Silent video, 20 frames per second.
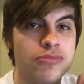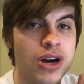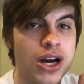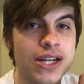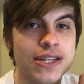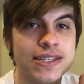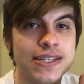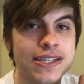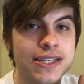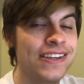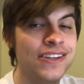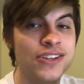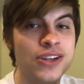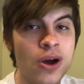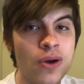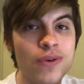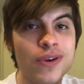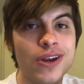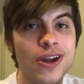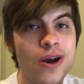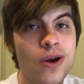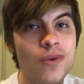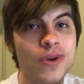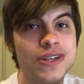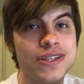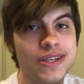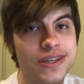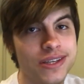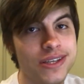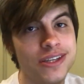but you don't know
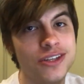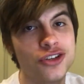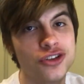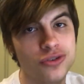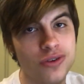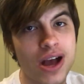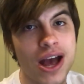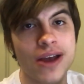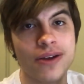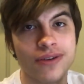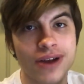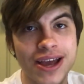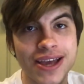until you try,